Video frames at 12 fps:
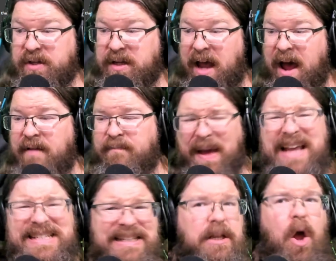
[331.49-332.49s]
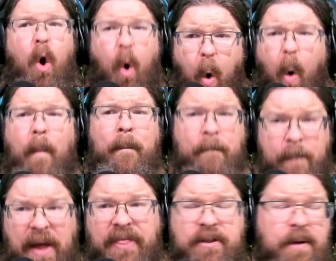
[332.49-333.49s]
So you have basically a whole
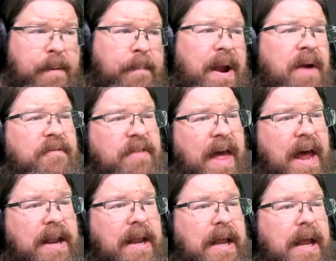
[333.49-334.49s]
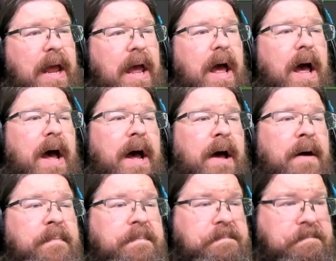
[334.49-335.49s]
month to prepare for that. I'll